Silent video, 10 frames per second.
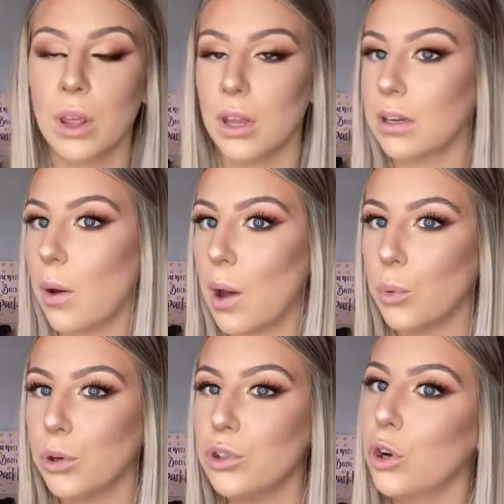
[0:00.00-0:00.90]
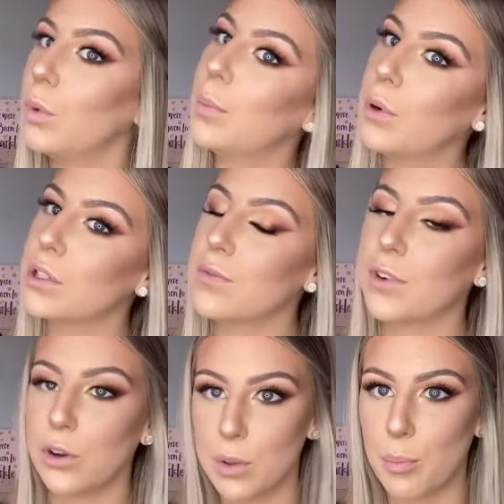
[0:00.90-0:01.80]
Now I would normally put something
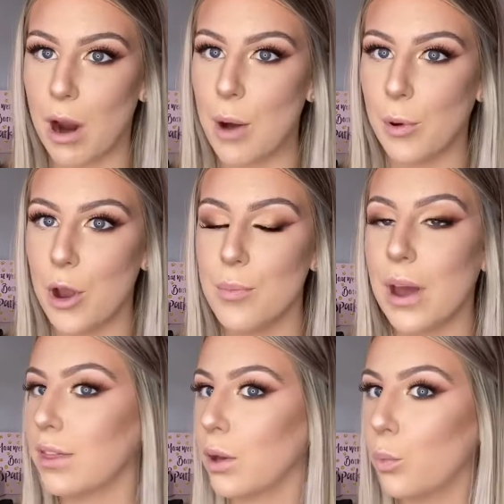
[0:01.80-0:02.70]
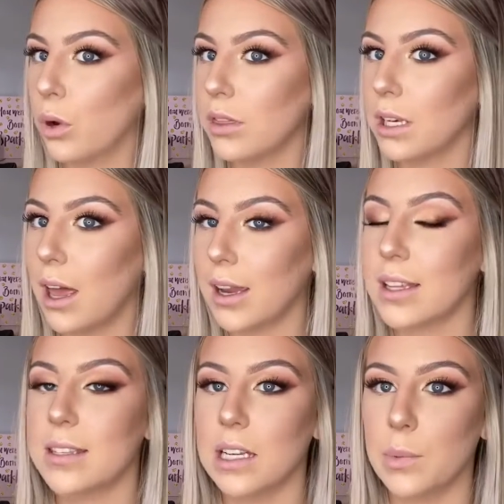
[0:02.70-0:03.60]
on the brow bone, but I think with the light
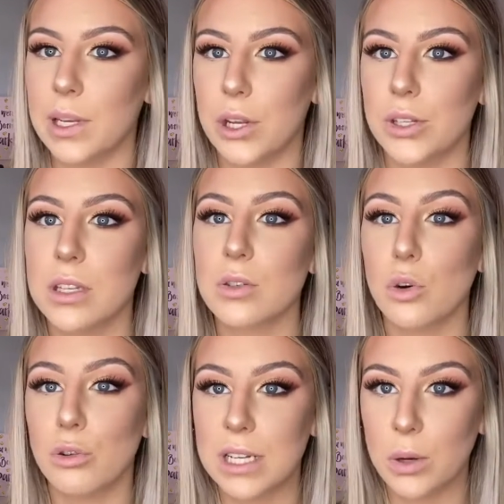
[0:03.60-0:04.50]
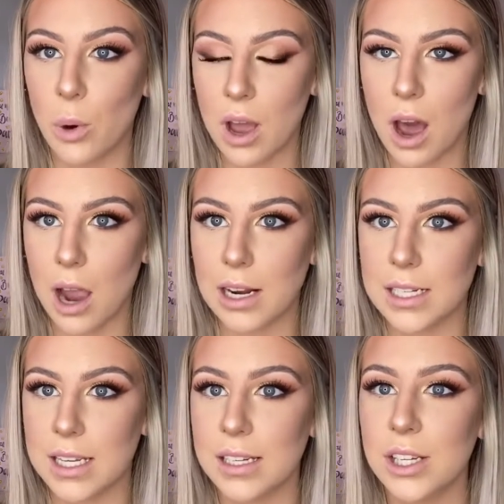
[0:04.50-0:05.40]
concealer we use, it's already quite
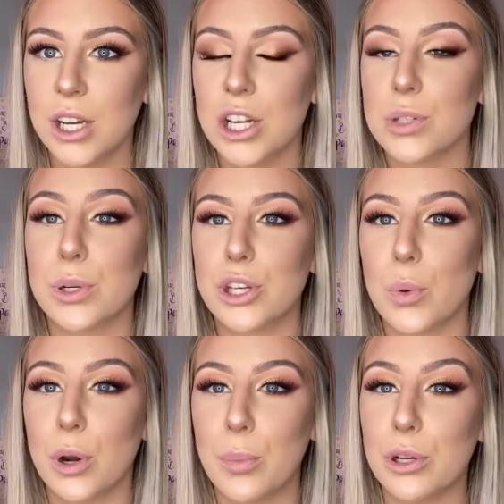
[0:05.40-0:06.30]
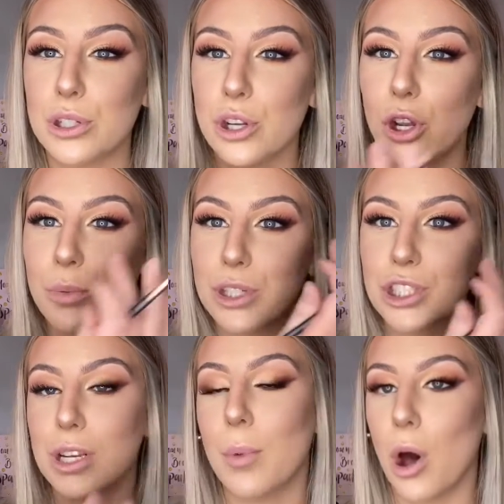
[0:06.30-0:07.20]
highlighted, so I don't want to put too much
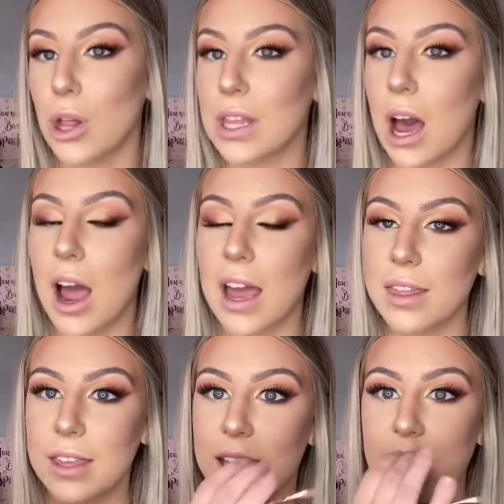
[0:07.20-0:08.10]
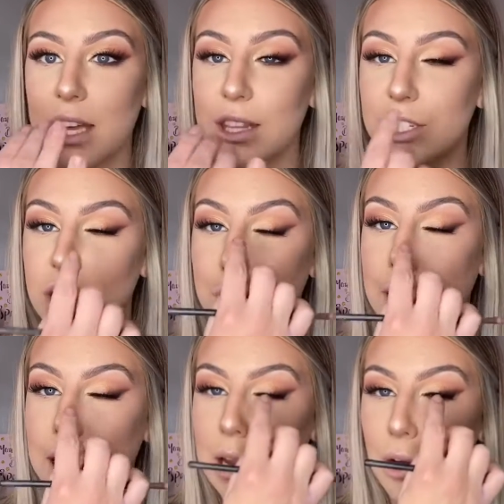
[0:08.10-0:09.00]
shimmer on the eye. I think the shimmer
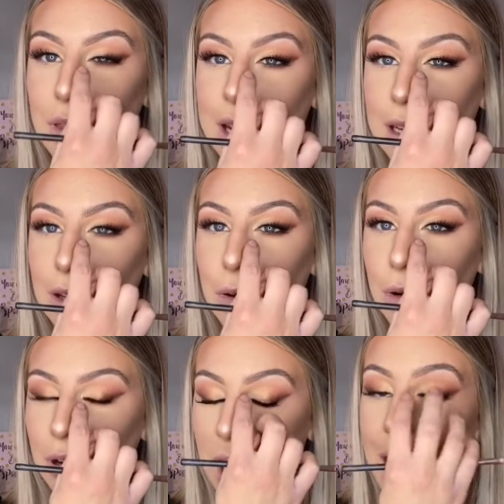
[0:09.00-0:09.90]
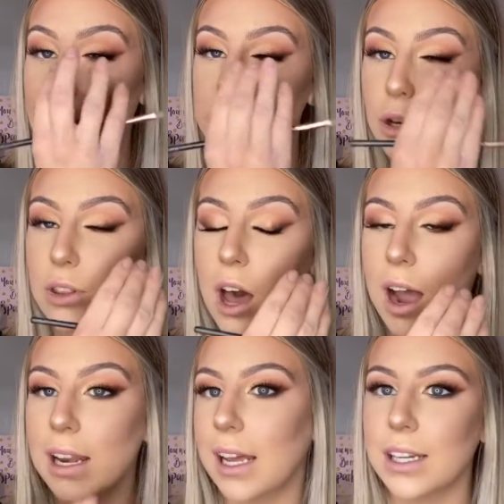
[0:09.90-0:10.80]
here on the inner corner and on the
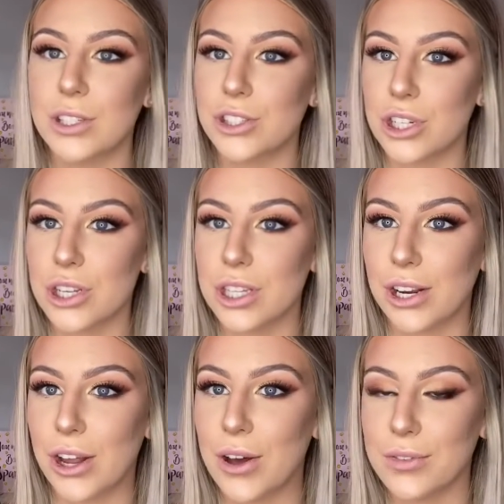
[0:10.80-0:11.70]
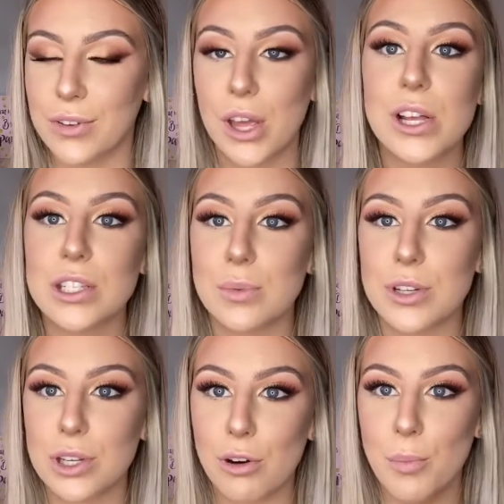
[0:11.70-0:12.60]
eyelid is just enough. So I'm
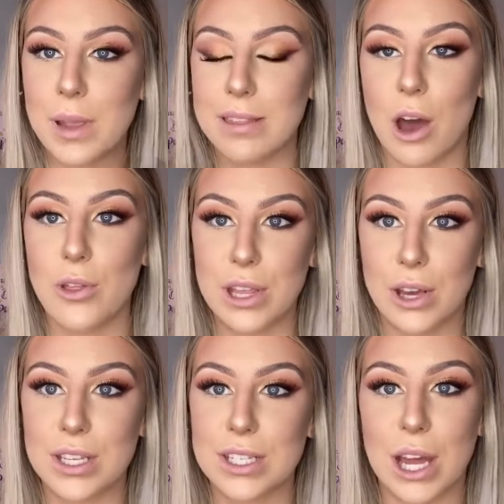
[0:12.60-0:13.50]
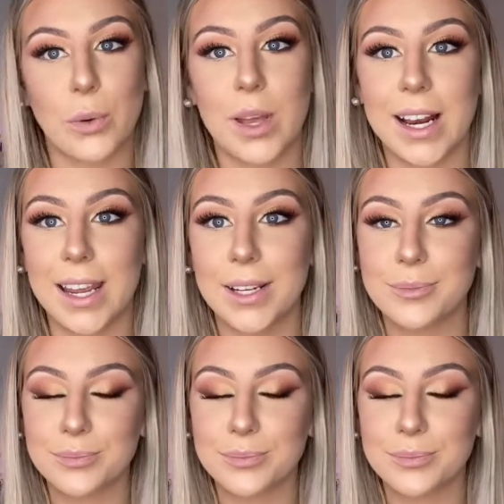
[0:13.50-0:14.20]
just going to repeat that on the other side quickly.